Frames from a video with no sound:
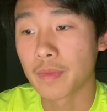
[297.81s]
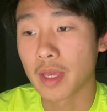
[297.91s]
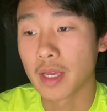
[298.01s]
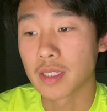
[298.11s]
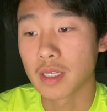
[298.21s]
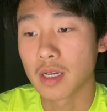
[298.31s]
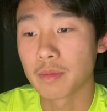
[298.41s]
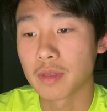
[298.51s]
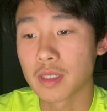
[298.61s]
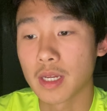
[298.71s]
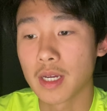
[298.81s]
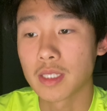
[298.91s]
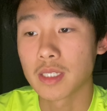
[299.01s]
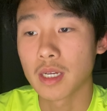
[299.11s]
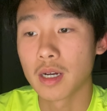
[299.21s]
enzyme is
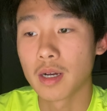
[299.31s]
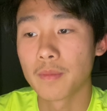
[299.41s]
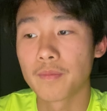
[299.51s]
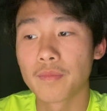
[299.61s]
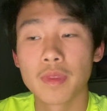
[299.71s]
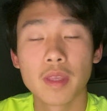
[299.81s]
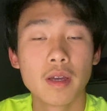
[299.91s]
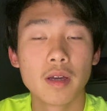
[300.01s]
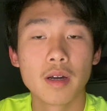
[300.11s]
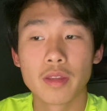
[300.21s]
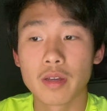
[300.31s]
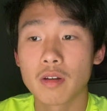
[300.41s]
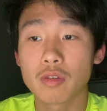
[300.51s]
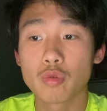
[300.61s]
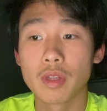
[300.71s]
that the
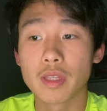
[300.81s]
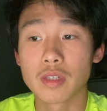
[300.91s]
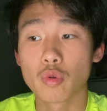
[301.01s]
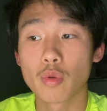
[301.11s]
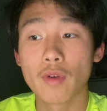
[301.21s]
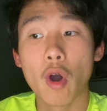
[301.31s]
COX-1 is sort of